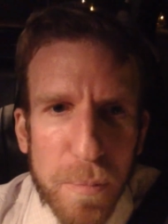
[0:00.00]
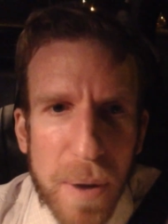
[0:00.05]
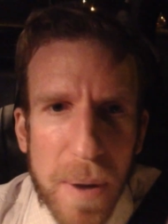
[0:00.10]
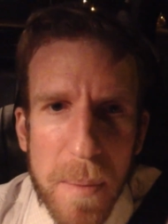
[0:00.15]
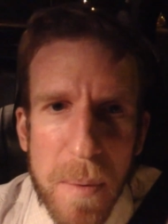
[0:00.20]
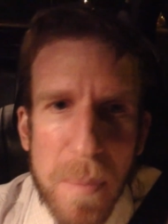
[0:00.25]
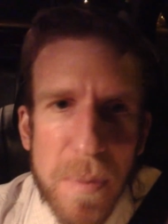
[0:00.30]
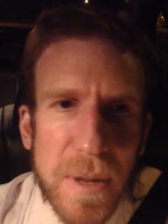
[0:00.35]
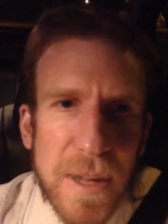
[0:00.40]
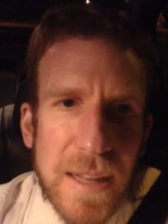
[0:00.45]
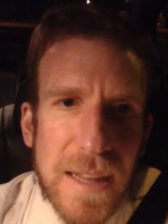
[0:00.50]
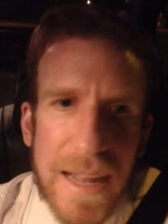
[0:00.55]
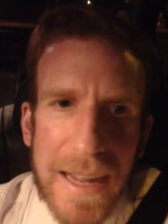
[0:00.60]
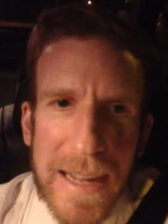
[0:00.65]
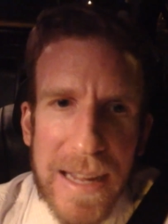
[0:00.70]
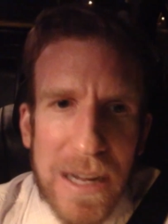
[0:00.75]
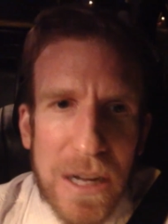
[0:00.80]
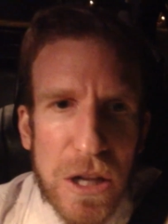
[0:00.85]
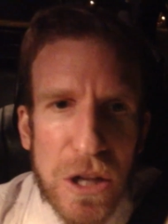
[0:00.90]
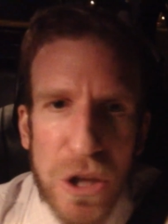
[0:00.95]
Probably
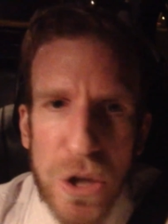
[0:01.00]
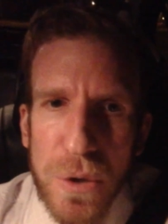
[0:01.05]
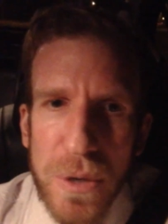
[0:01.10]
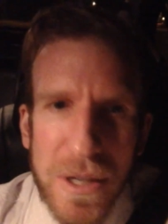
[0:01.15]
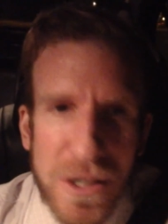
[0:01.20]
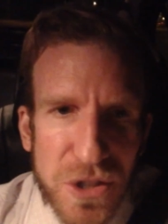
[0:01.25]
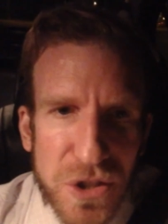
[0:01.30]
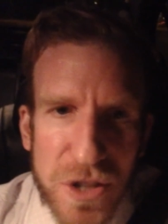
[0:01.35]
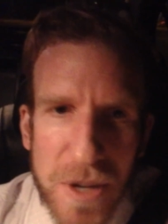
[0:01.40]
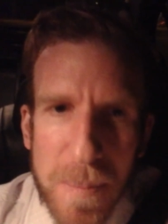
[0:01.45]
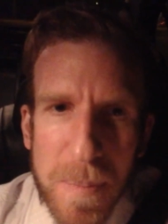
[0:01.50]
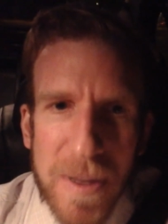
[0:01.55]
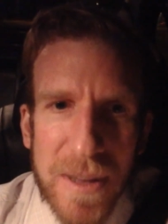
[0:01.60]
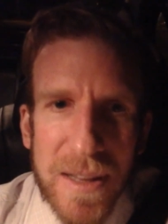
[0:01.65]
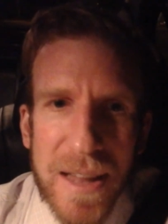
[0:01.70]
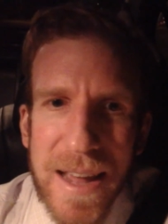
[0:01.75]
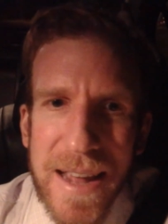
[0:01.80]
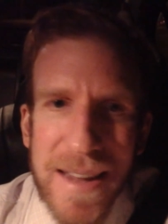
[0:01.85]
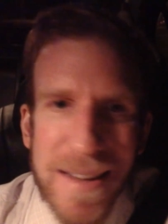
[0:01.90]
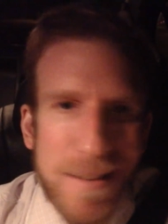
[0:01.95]
like including shipping,
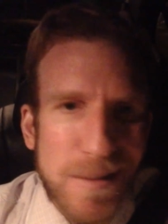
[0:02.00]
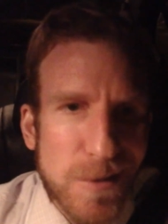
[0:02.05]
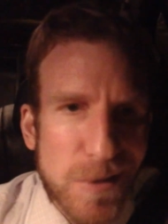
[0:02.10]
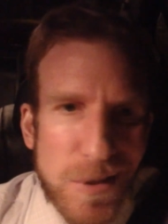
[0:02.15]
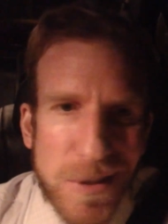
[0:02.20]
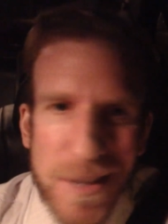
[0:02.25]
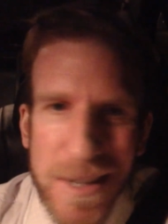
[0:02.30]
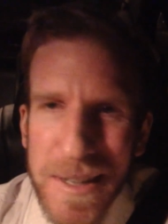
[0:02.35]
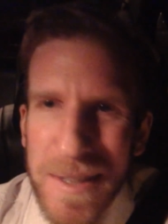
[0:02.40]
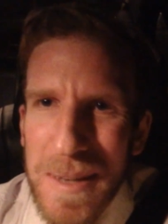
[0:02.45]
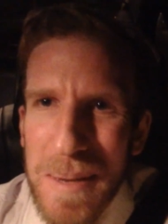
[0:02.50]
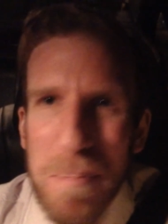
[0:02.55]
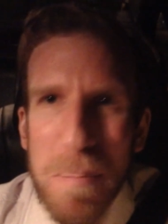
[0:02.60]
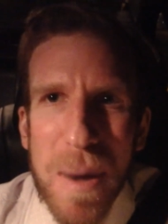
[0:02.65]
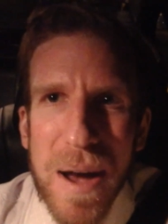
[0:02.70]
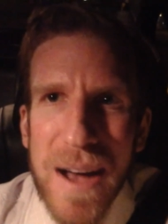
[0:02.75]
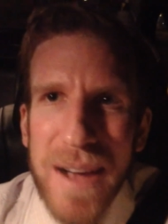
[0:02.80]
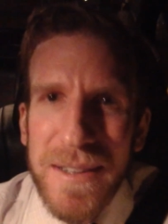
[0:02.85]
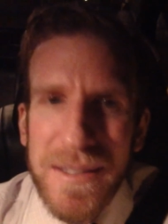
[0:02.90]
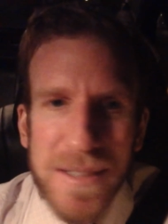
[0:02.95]
like 60
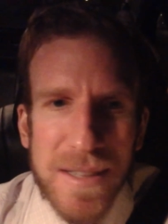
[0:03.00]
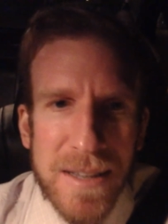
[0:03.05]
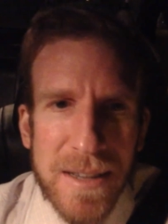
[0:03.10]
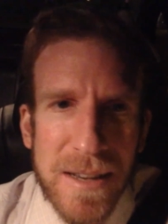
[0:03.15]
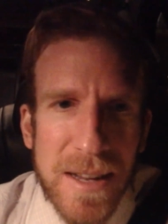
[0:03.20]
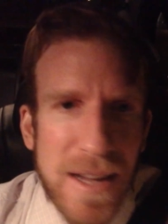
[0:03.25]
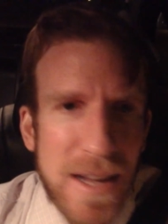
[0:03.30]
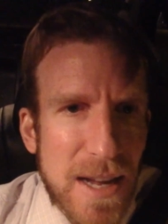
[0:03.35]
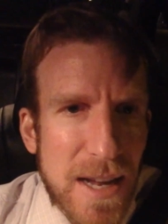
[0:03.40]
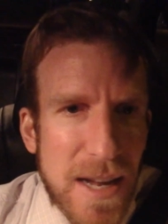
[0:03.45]
bucks, and